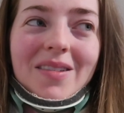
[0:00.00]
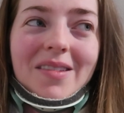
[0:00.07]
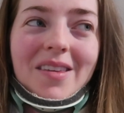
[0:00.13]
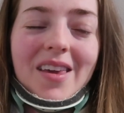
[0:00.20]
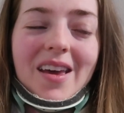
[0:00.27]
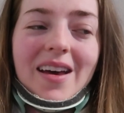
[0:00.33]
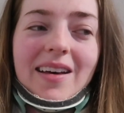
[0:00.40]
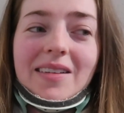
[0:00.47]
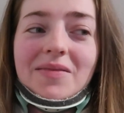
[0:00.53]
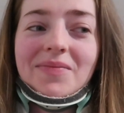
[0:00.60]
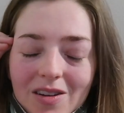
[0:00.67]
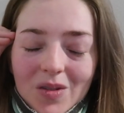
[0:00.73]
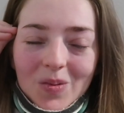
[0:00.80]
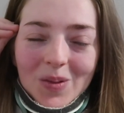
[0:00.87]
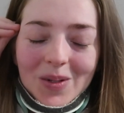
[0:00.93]
Yeah, I
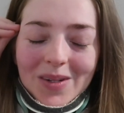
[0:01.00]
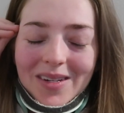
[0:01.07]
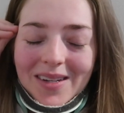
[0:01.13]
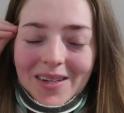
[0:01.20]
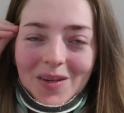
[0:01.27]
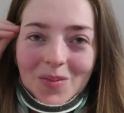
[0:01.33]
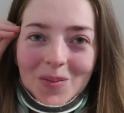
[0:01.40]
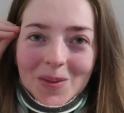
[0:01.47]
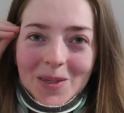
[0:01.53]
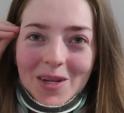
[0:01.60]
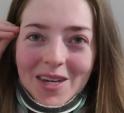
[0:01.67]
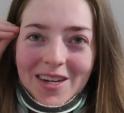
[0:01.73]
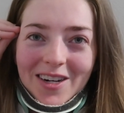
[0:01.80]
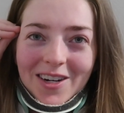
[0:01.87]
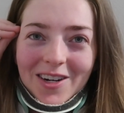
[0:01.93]
just wanted to come on
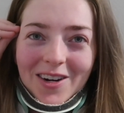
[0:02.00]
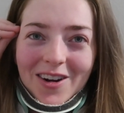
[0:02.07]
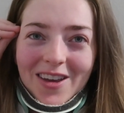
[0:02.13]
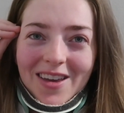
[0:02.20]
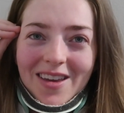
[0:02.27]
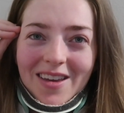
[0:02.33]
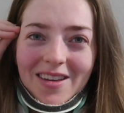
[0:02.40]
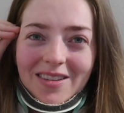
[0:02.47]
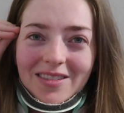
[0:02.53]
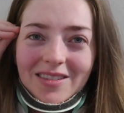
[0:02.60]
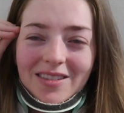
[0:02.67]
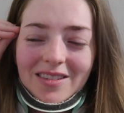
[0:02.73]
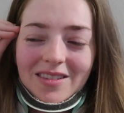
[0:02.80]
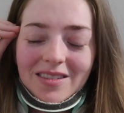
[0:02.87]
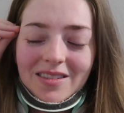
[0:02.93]
here
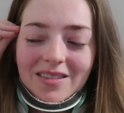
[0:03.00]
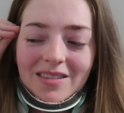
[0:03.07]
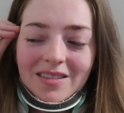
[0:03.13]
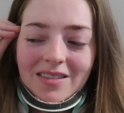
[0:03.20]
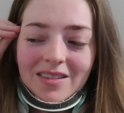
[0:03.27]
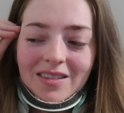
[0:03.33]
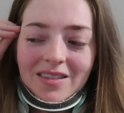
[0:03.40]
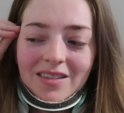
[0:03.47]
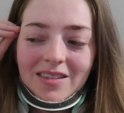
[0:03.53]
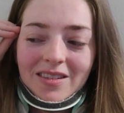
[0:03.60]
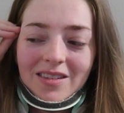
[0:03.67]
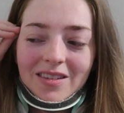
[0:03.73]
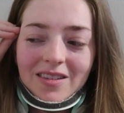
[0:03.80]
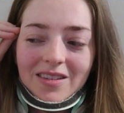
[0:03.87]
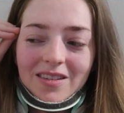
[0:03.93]
and
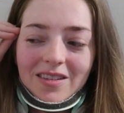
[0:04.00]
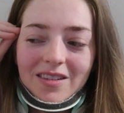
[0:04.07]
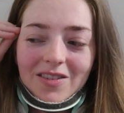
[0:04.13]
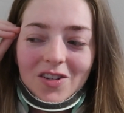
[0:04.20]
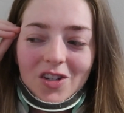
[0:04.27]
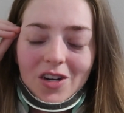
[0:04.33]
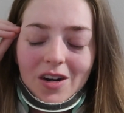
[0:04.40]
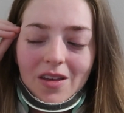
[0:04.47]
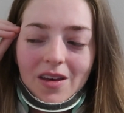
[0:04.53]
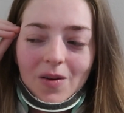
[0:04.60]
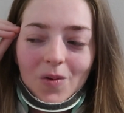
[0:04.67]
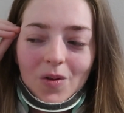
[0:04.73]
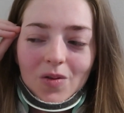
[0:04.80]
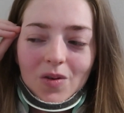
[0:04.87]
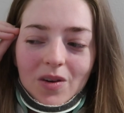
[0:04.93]
share that
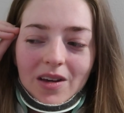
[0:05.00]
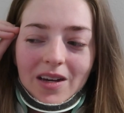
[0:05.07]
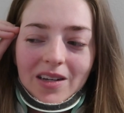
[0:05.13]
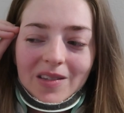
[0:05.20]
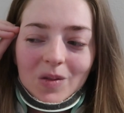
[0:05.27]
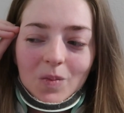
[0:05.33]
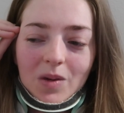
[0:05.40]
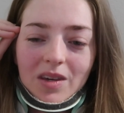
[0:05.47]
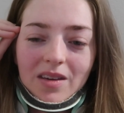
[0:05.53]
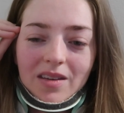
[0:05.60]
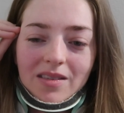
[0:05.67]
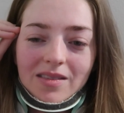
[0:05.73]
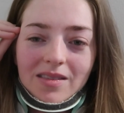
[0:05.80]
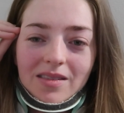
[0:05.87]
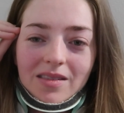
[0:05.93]
with guys
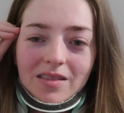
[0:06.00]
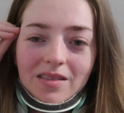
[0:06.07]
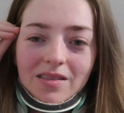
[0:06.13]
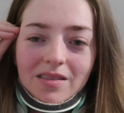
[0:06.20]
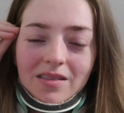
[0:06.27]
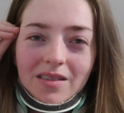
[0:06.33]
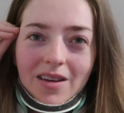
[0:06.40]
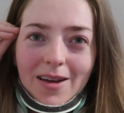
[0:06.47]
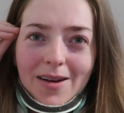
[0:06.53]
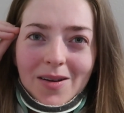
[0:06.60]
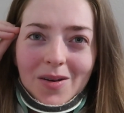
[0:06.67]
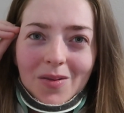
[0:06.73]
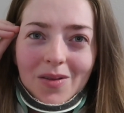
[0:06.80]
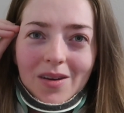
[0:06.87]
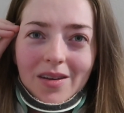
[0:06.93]
because I
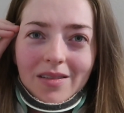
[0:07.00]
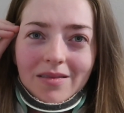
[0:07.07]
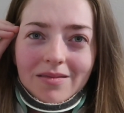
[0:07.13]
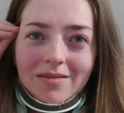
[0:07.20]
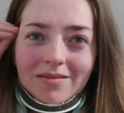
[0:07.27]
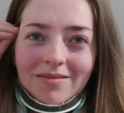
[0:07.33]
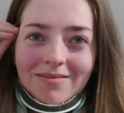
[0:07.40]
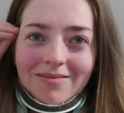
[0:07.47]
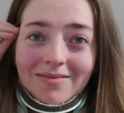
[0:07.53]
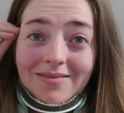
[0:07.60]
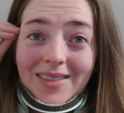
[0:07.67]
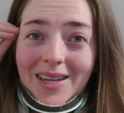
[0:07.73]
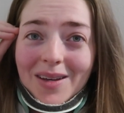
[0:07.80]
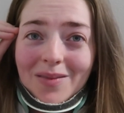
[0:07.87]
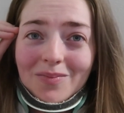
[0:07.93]
know that
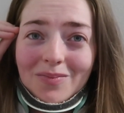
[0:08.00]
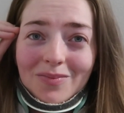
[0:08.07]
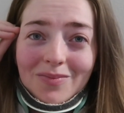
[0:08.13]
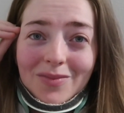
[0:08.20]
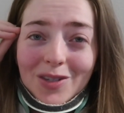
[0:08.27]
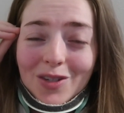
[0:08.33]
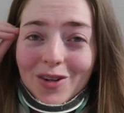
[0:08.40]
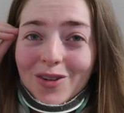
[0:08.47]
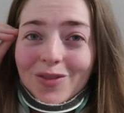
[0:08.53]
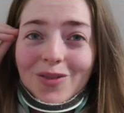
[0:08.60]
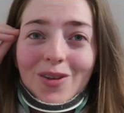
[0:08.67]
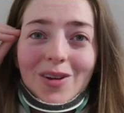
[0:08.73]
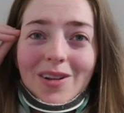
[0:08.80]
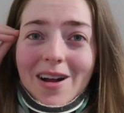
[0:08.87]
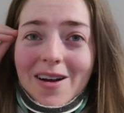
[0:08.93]
I'm
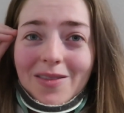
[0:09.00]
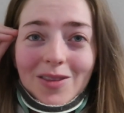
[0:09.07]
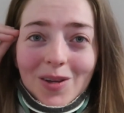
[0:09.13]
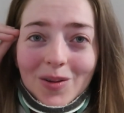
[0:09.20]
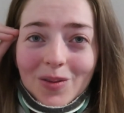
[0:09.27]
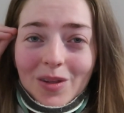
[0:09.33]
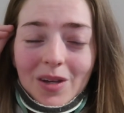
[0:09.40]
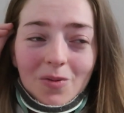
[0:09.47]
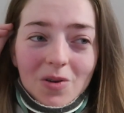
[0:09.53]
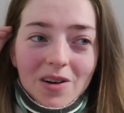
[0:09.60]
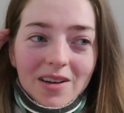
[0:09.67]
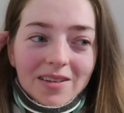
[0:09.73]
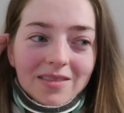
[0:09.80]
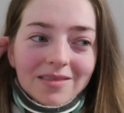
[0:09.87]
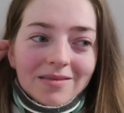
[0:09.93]
certainly not the only
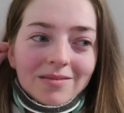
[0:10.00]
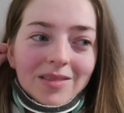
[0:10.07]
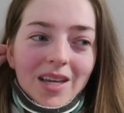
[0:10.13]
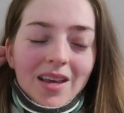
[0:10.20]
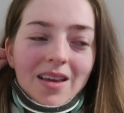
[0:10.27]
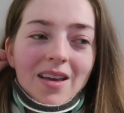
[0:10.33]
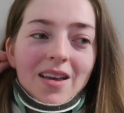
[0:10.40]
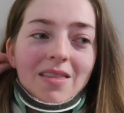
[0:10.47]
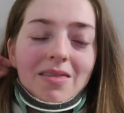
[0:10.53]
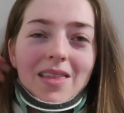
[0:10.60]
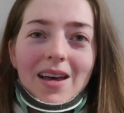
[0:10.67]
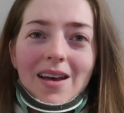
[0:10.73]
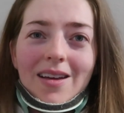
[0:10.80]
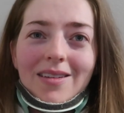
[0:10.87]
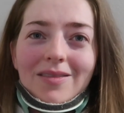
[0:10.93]
one
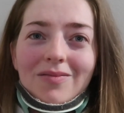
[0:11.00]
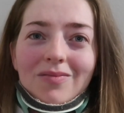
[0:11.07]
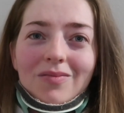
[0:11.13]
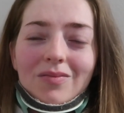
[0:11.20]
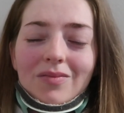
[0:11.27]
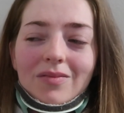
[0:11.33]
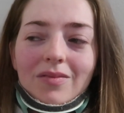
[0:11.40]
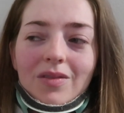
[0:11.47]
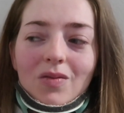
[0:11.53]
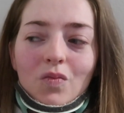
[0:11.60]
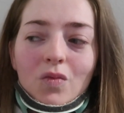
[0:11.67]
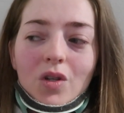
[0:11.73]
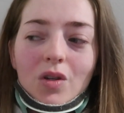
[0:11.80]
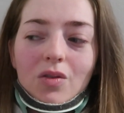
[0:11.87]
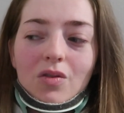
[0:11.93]
that
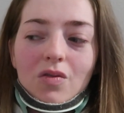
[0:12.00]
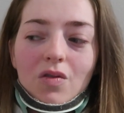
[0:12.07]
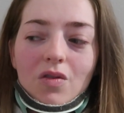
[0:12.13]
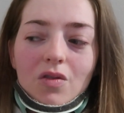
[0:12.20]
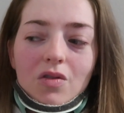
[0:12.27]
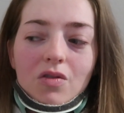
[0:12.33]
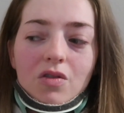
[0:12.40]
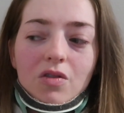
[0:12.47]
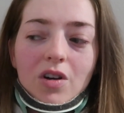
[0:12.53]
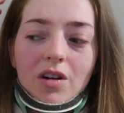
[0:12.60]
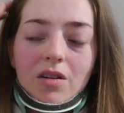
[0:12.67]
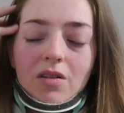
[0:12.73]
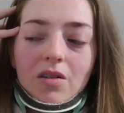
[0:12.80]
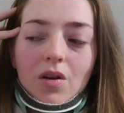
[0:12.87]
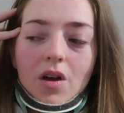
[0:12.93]
goes through the
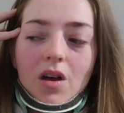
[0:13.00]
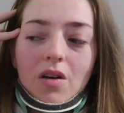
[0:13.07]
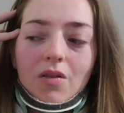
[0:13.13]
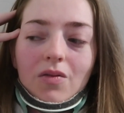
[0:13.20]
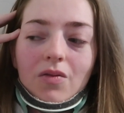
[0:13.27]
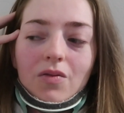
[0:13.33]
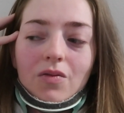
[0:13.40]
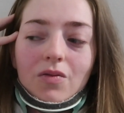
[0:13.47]
struggle of